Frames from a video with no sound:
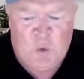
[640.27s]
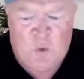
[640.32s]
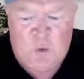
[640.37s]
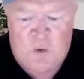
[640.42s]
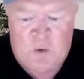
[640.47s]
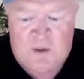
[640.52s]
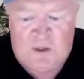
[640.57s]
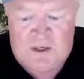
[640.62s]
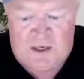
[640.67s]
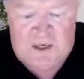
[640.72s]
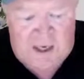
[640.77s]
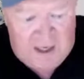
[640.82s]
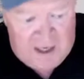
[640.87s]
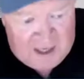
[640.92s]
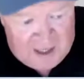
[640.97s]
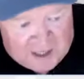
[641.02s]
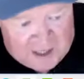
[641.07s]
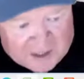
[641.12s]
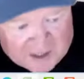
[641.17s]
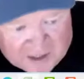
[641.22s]

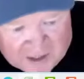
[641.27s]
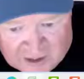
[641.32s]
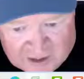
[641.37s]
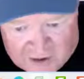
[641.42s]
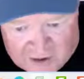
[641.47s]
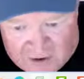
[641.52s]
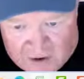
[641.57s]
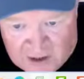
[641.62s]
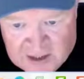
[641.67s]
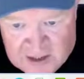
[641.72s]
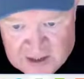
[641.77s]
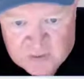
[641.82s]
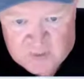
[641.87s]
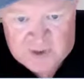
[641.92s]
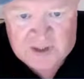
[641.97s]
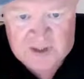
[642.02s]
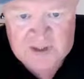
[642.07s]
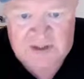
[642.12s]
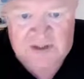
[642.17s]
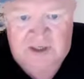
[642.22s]
Nearly
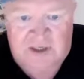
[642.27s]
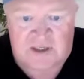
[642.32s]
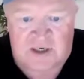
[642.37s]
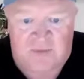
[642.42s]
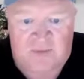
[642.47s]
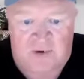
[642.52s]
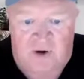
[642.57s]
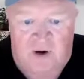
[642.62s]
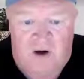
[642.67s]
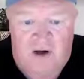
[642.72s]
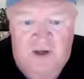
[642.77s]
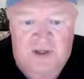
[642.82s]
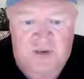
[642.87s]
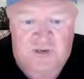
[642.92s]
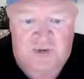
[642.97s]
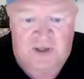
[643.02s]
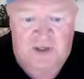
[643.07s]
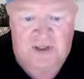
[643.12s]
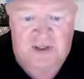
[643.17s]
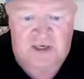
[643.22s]
I26. I put
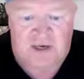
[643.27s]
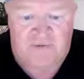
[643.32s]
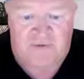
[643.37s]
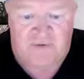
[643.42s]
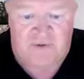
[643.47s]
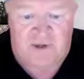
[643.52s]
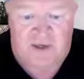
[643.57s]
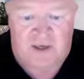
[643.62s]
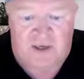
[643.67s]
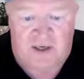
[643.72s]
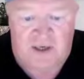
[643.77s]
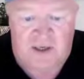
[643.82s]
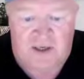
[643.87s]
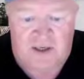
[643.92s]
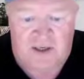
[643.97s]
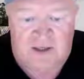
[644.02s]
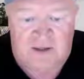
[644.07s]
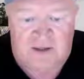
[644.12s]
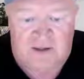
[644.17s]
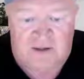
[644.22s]
I27 there.
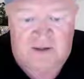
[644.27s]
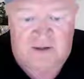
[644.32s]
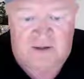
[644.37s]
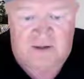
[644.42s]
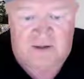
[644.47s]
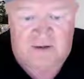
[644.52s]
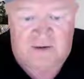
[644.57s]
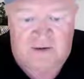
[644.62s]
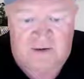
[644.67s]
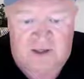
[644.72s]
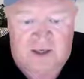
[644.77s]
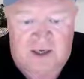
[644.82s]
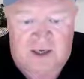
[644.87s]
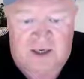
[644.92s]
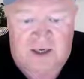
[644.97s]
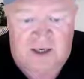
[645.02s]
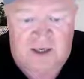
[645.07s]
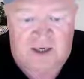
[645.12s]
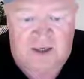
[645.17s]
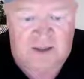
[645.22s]

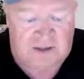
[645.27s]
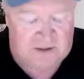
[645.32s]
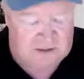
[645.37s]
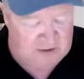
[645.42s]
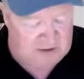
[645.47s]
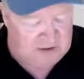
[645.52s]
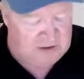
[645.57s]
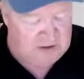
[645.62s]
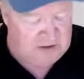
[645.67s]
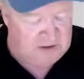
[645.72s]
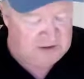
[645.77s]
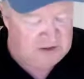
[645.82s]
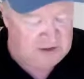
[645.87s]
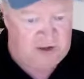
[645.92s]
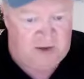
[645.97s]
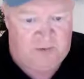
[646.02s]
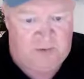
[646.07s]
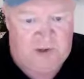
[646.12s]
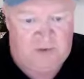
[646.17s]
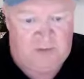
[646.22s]
Okay. Oh,
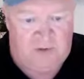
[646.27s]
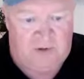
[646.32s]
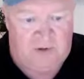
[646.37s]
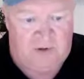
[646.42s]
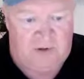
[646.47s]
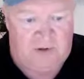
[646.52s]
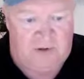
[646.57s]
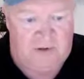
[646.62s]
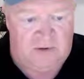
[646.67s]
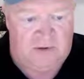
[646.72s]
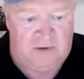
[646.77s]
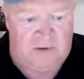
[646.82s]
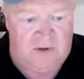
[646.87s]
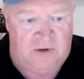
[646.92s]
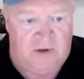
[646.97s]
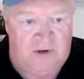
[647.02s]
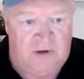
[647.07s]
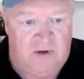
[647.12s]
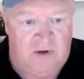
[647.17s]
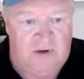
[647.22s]
sorry, people.
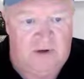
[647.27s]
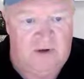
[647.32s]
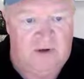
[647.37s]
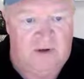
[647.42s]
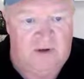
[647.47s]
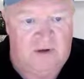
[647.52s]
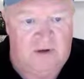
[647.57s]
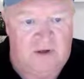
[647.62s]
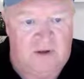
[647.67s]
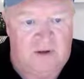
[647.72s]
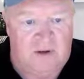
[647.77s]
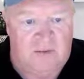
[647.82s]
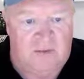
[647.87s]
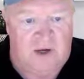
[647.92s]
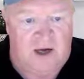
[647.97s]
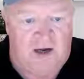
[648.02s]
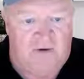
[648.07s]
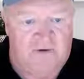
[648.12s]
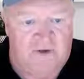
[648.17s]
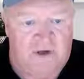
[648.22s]
I
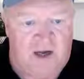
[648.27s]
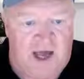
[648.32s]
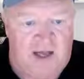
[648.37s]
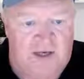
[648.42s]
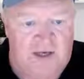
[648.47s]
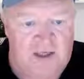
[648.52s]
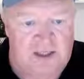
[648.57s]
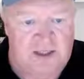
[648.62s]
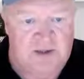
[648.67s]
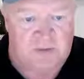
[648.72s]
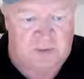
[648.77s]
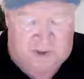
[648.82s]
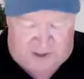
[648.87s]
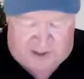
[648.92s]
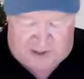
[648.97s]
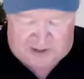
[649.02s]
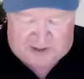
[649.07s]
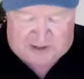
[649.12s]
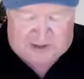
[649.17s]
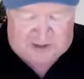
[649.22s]
might have to edit some of
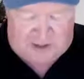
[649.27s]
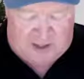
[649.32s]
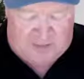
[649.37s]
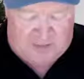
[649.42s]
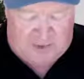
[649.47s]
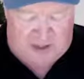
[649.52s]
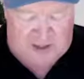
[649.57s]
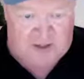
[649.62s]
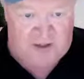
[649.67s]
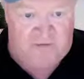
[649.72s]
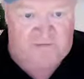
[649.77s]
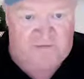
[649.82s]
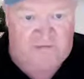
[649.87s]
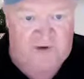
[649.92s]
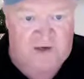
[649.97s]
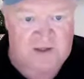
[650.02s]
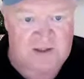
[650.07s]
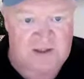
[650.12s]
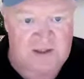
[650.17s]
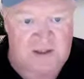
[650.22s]
this because I'm actually
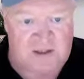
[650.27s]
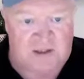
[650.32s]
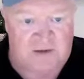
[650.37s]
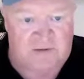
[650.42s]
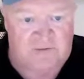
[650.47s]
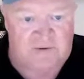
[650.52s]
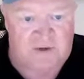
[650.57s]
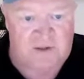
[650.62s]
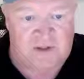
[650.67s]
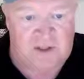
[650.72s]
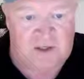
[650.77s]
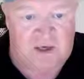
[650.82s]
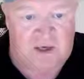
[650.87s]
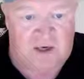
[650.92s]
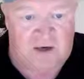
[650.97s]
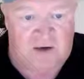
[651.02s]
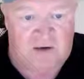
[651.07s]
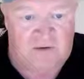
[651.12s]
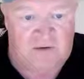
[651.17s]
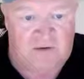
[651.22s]
fixing stuff as I
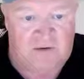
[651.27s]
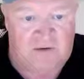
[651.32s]
go.